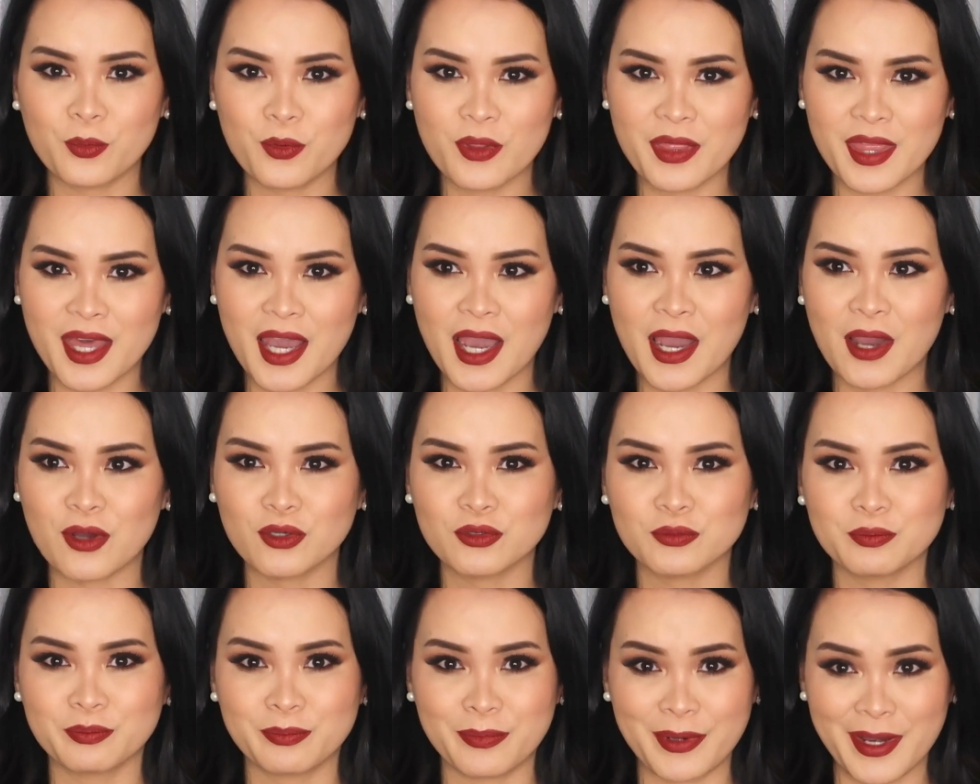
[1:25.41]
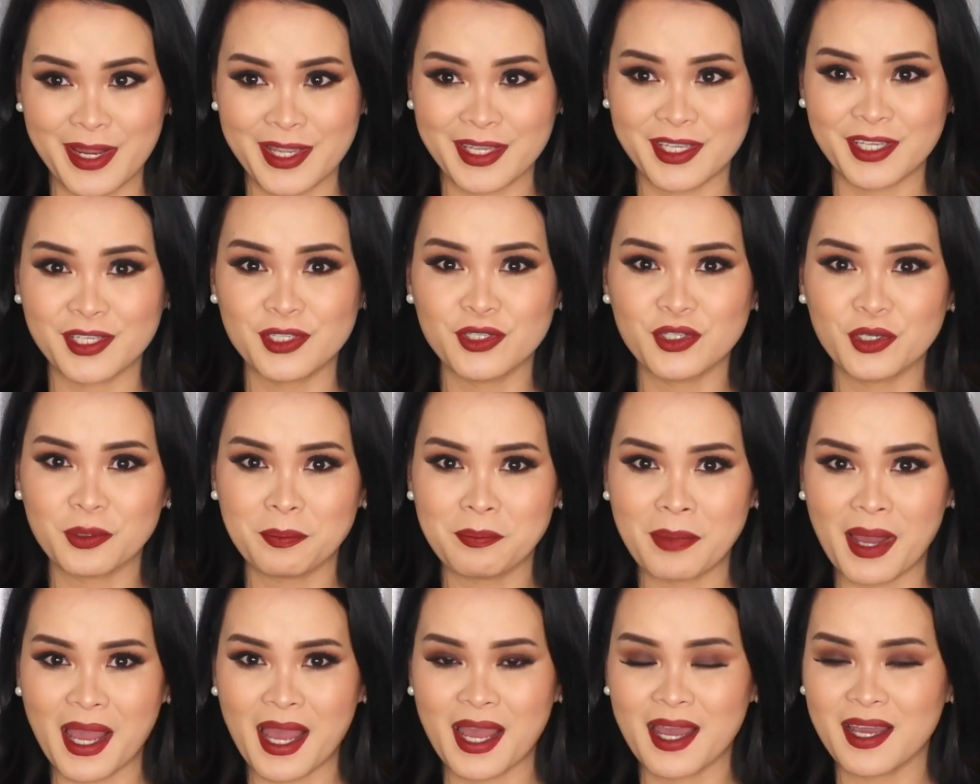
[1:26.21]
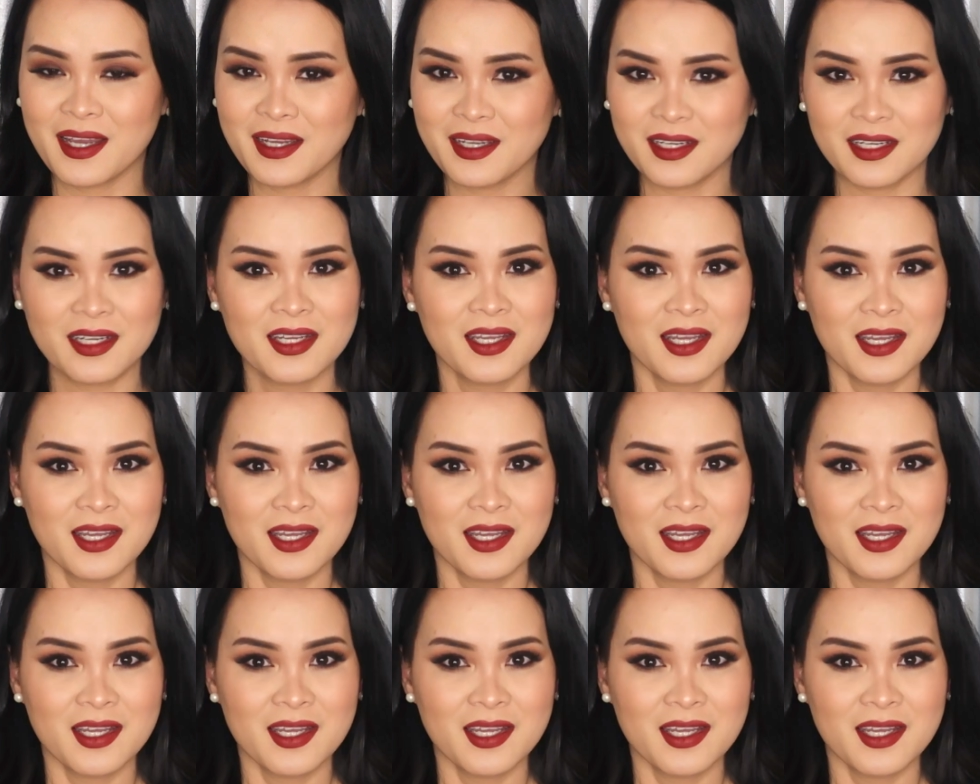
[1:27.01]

without breaking your bank.